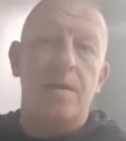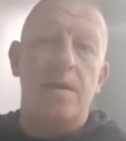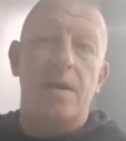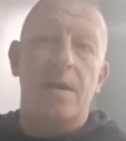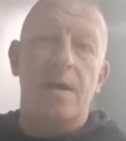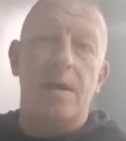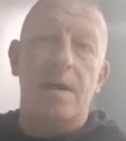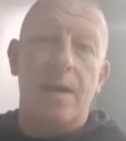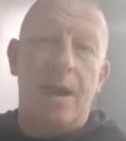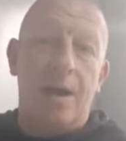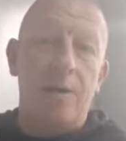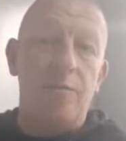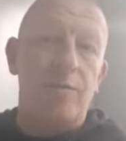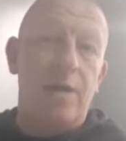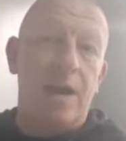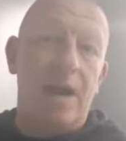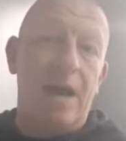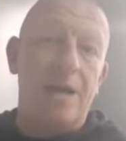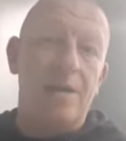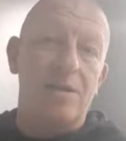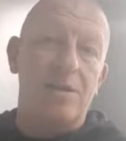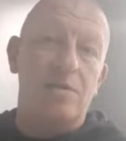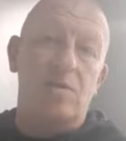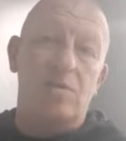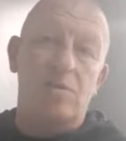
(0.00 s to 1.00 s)
and
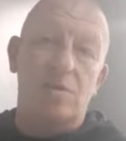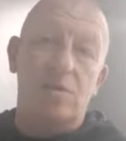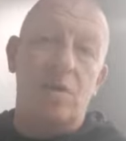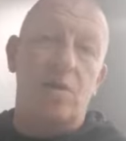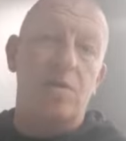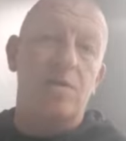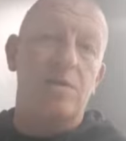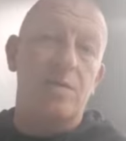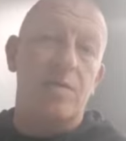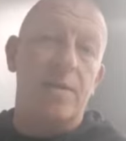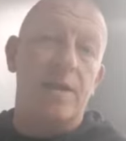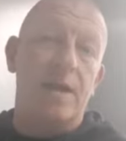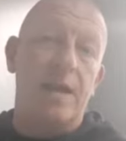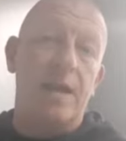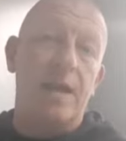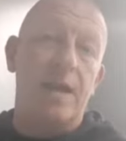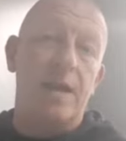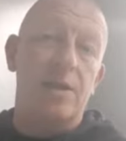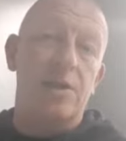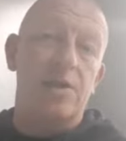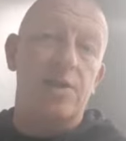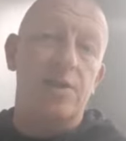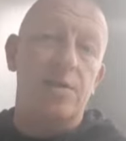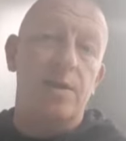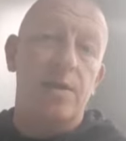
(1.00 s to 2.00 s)
reliance on toxic
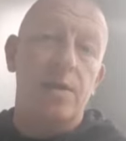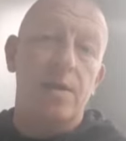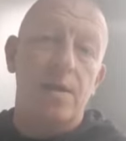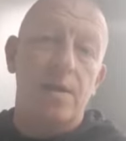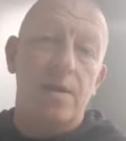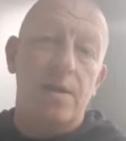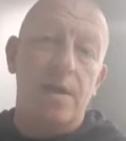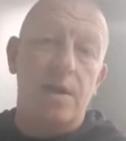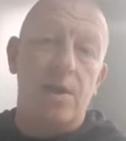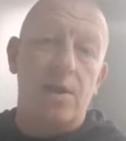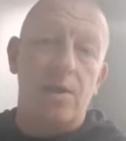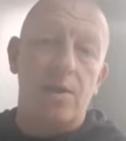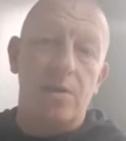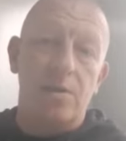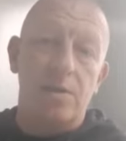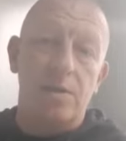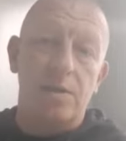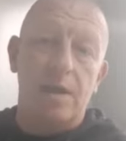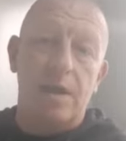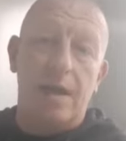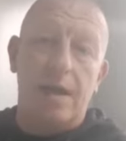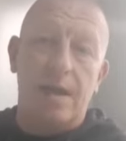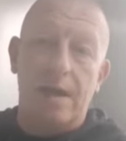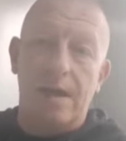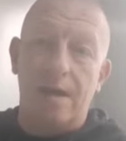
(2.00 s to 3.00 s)
medication that could
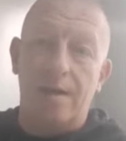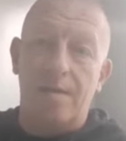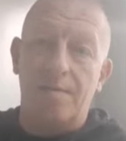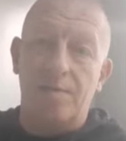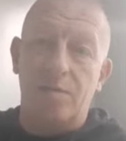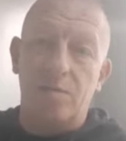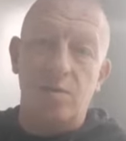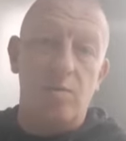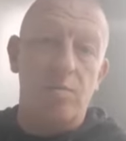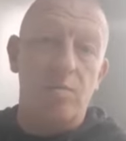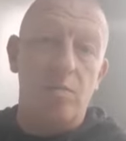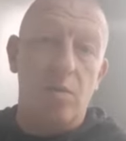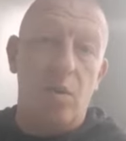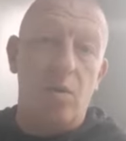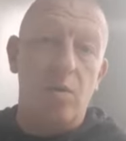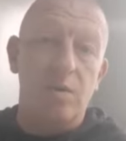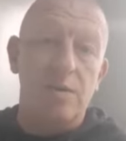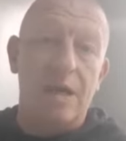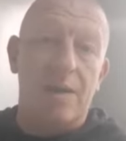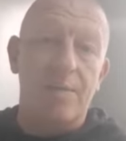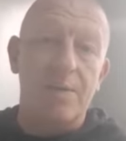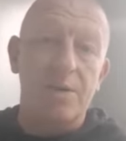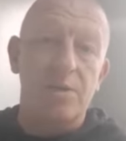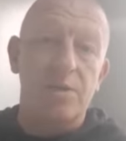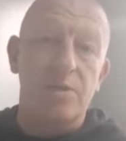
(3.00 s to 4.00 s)
have done more
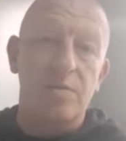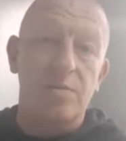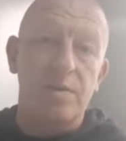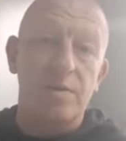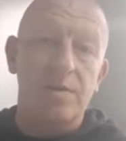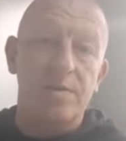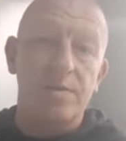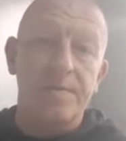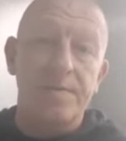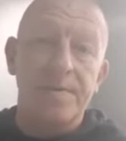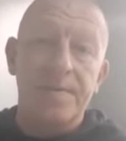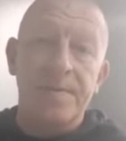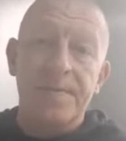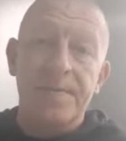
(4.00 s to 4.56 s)
damage to us.